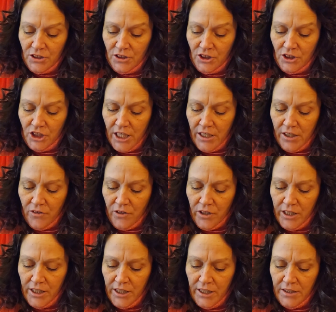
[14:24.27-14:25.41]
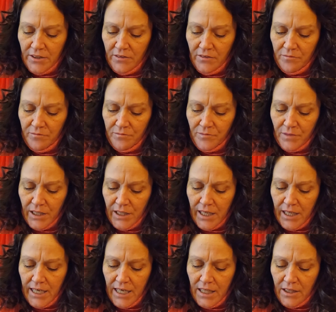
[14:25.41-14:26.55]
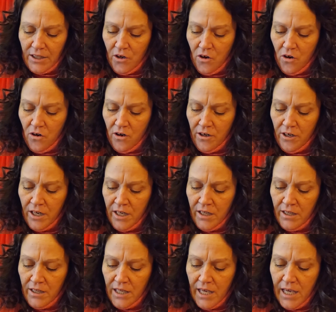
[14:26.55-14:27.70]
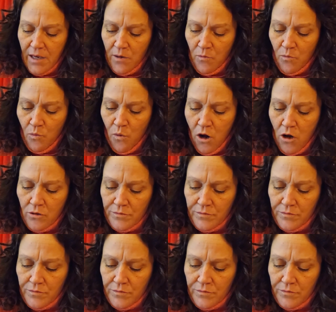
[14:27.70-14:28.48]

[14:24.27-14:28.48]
Jenna grinned, then got out of the car, and Walt